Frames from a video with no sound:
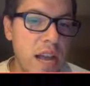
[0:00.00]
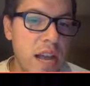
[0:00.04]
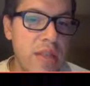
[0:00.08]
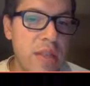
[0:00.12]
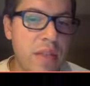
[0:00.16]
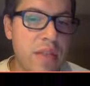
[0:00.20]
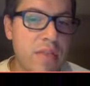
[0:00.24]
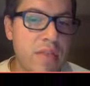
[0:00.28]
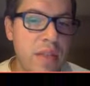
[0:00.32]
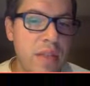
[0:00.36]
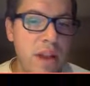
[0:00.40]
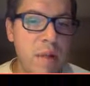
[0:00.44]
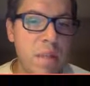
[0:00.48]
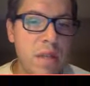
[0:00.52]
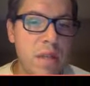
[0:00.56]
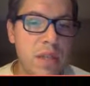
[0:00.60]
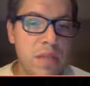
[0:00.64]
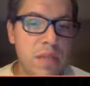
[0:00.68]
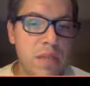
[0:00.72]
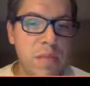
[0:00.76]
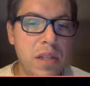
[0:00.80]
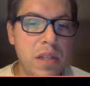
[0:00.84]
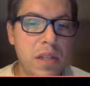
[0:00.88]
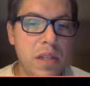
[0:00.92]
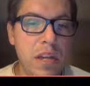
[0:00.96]
and their
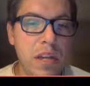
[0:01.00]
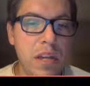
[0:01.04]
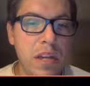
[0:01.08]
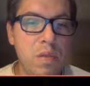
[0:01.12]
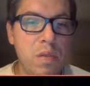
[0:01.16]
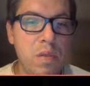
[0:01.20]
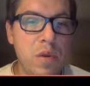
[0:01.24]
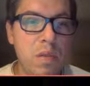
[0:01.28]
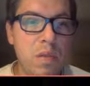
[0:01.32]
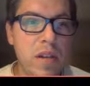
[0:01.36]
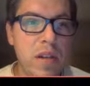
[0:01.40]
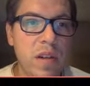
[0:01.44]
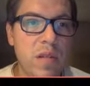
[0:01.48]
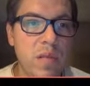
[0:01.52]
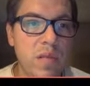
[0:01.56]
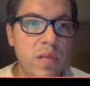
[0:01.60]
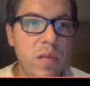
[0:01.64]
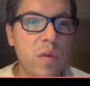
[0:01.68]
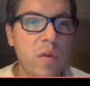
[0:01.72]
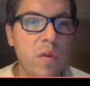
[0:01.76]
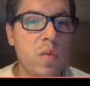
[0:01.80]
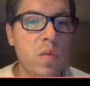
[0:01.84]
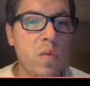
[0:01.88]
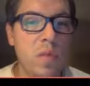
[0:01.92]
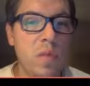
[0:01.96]
families be like moving
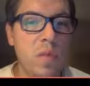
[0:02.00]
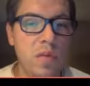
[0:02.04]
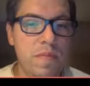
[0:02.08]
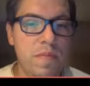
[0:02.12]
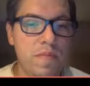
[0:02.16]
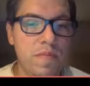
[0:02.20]
forward?